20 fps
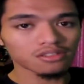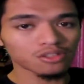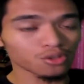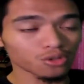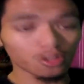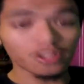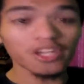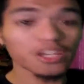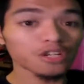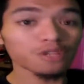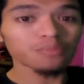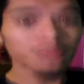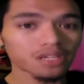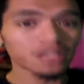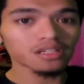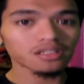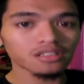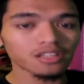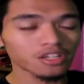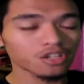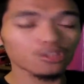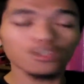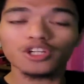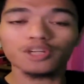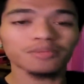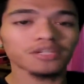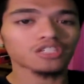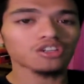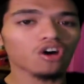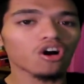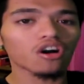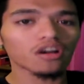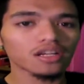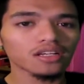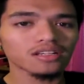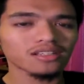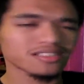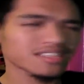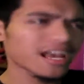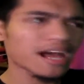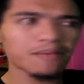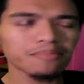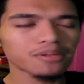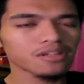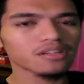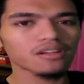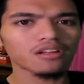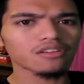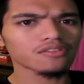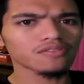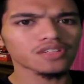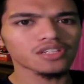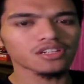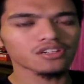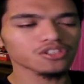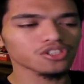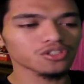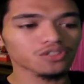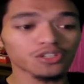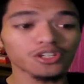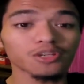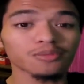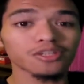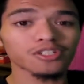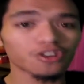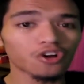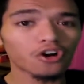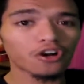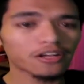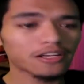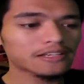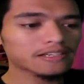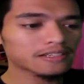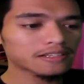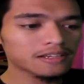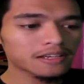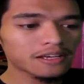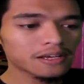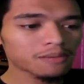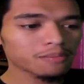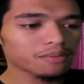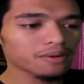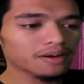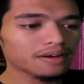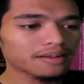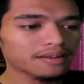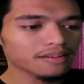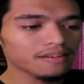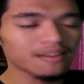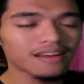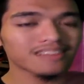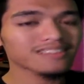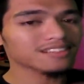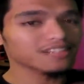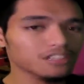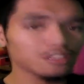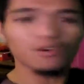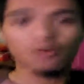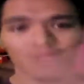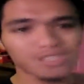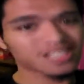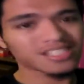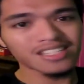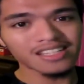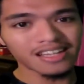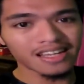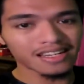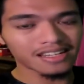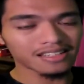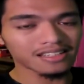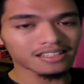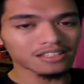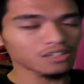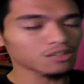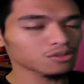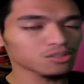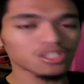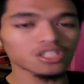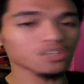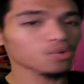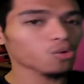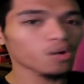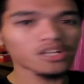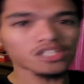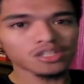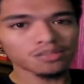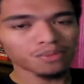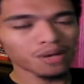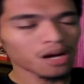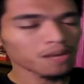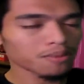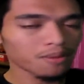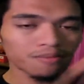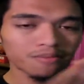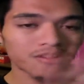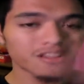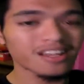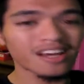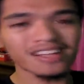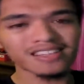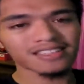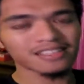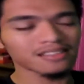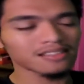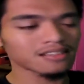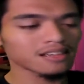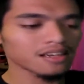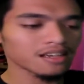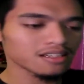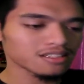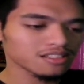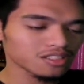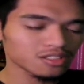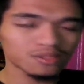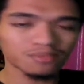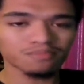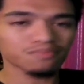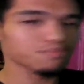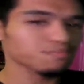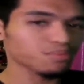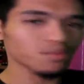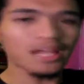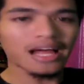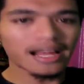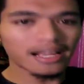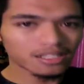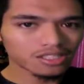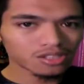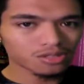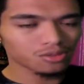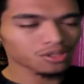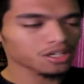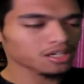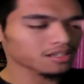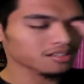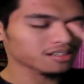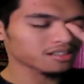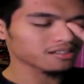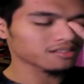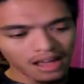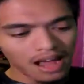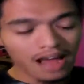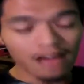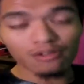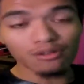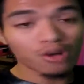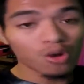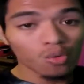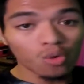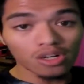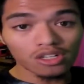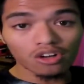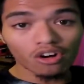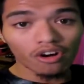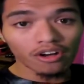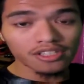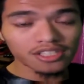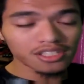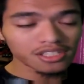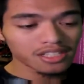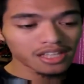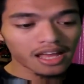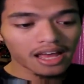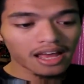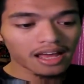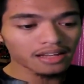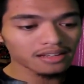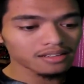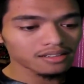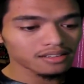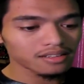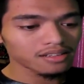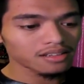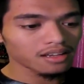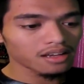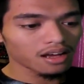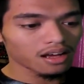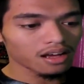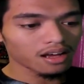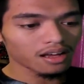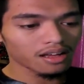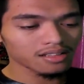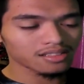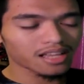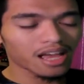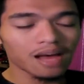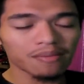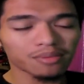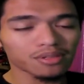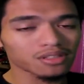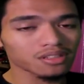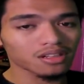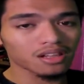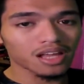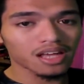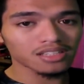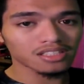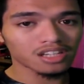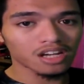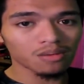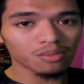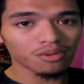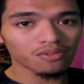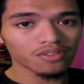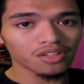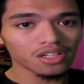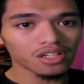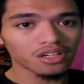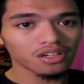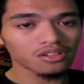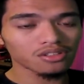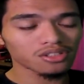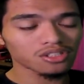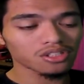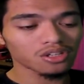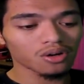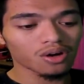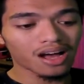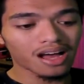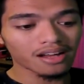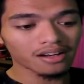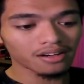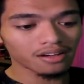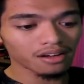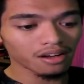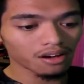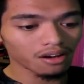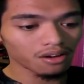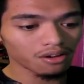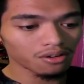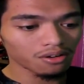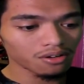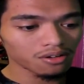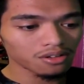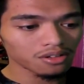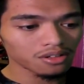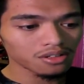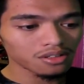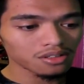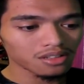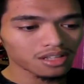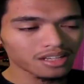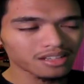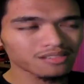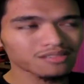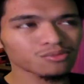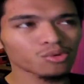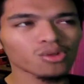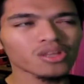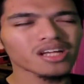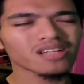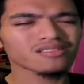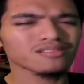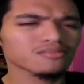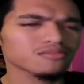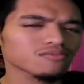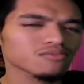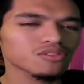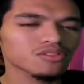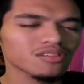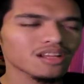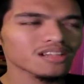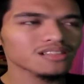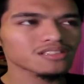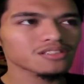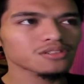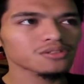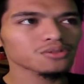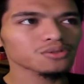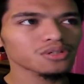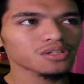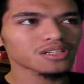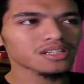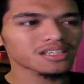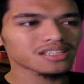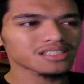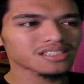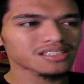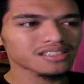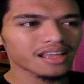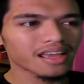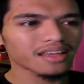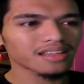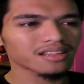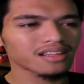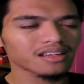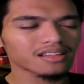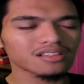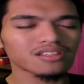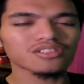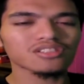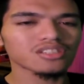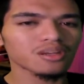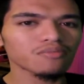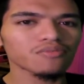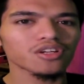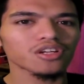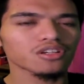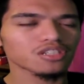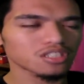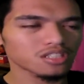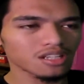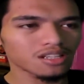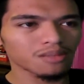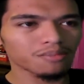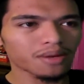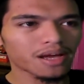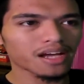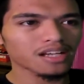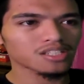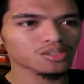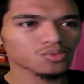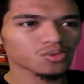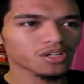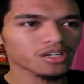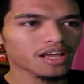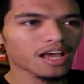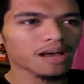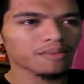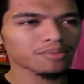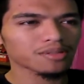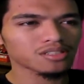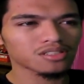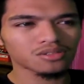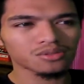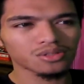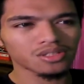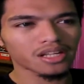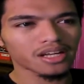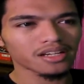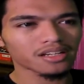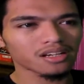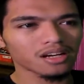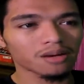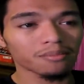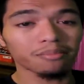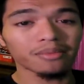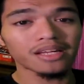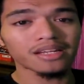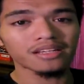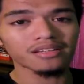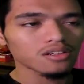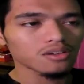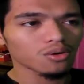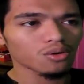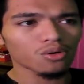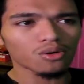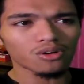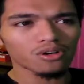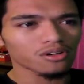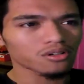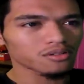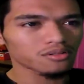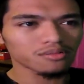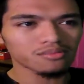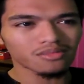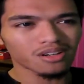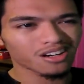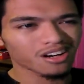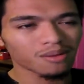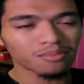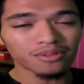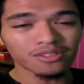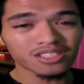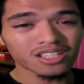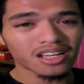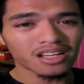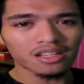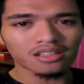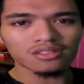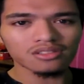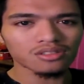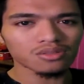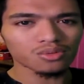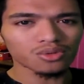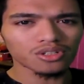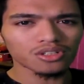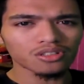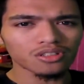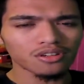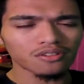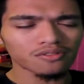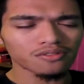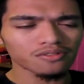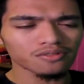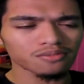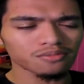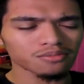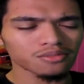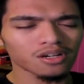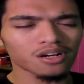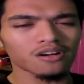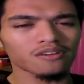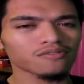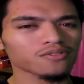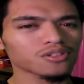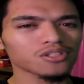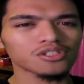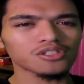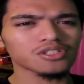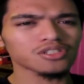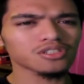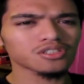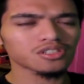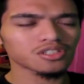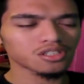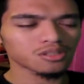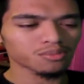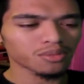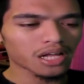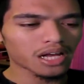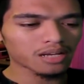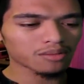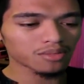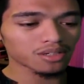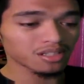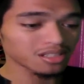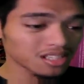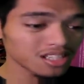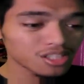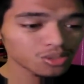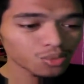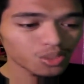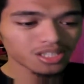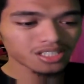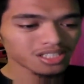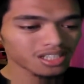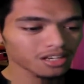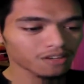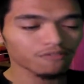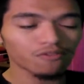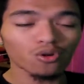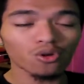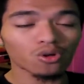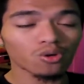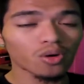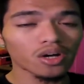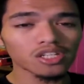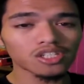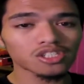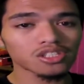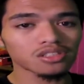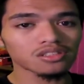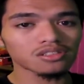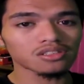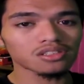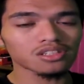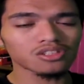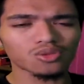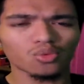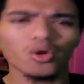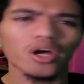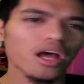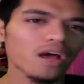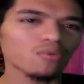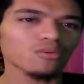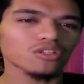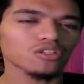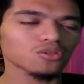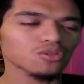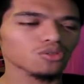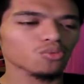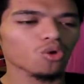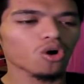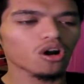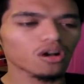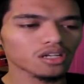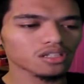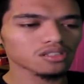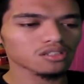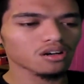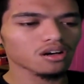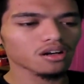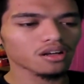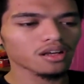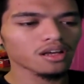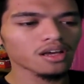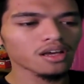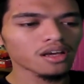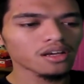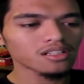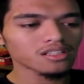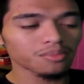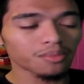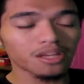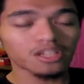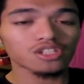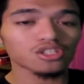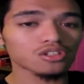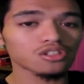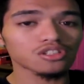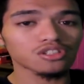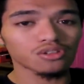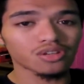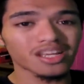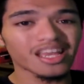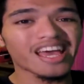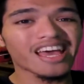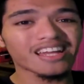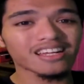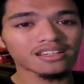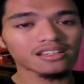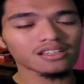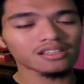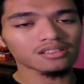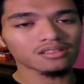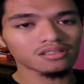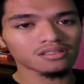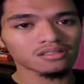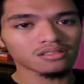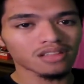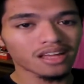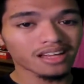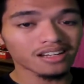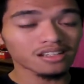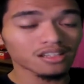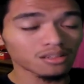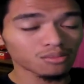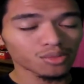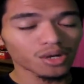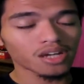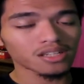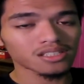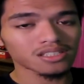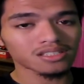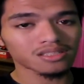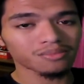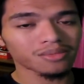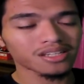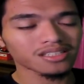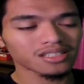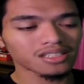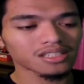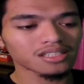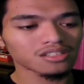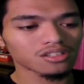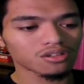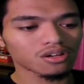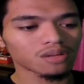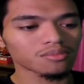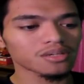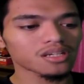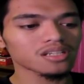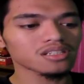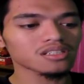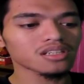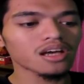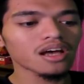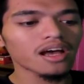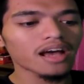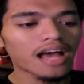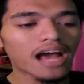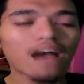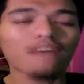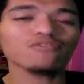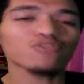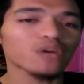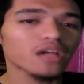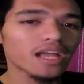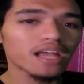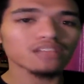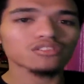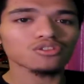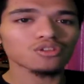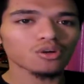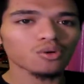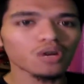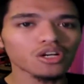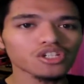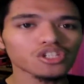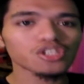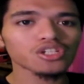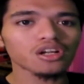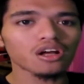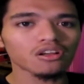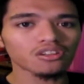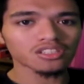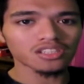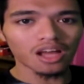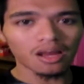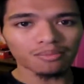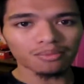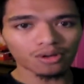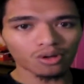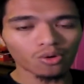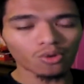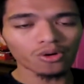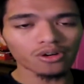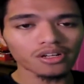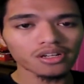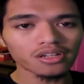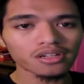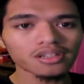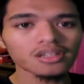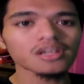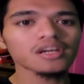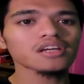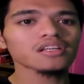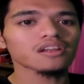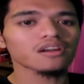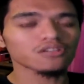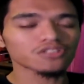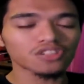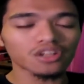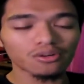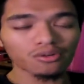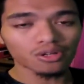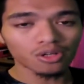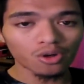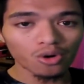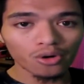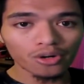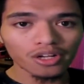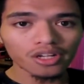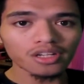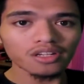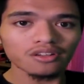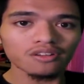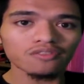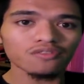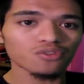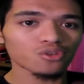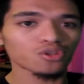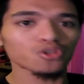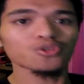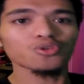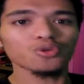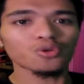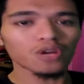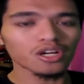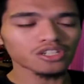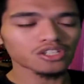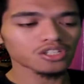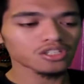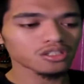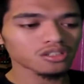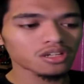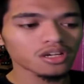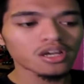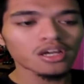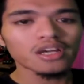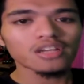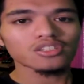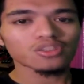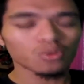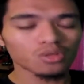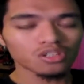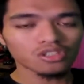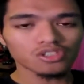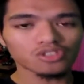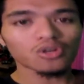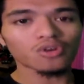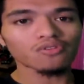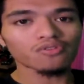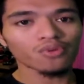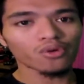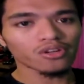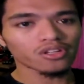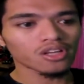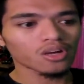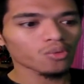You'll hear me, like you'll hear me talking. It's happened in other videos. You'll hear me talking, but nothing. You don't see anything. You don't see the question pop up, nothing. It's just black screen, and I don't know what causes that. Uh, it's happened to the last couple of videos, so I don't know. Like, well, not not to an extent. Like, there's some videos in the past where it happened to like a minute or a couple seconds worth of uh, footage is just black, but in this one, it's like full questions. Because the way I would do the walk and talk to make sure during editing, the editing process that makes it easier on me is after I answer a question, I'll stop recording, and I'll start recording for a new question, so on and so forth.